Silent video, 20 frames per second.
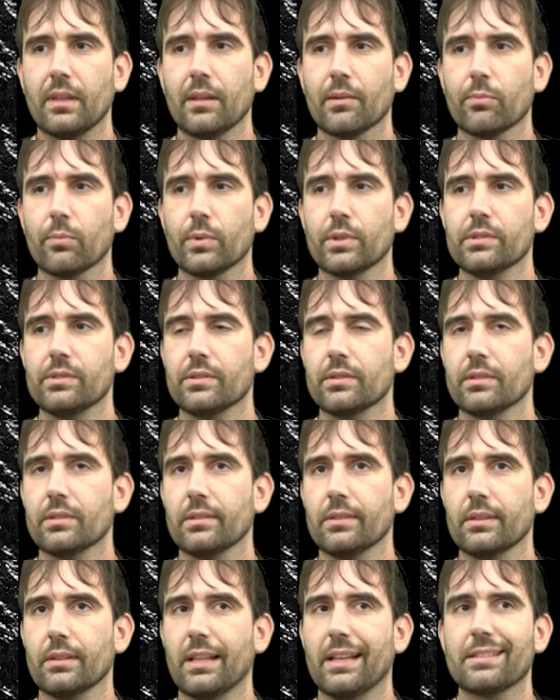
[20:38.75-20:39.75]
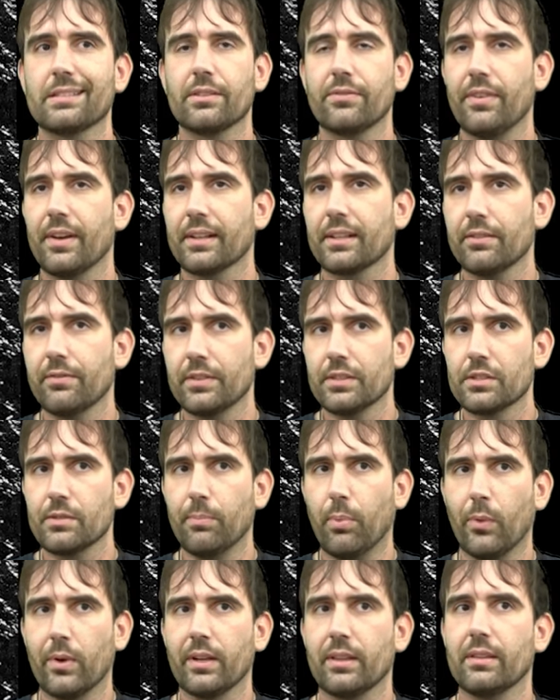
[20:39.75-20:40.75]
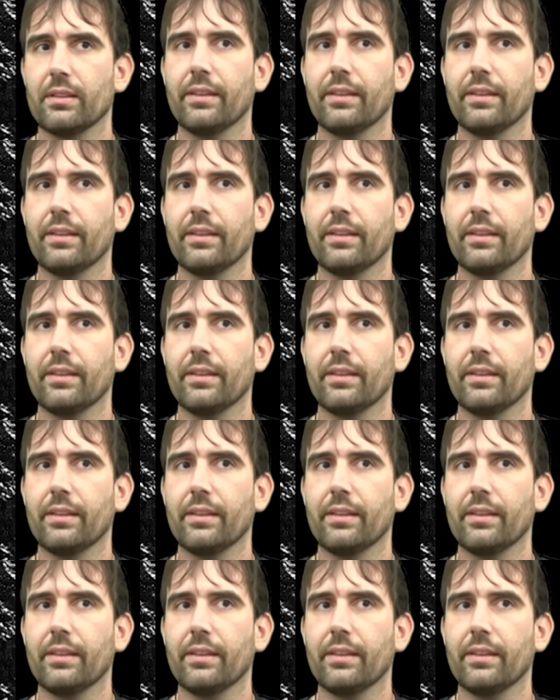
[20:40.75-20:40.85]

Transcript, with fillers: It was less effective at supporting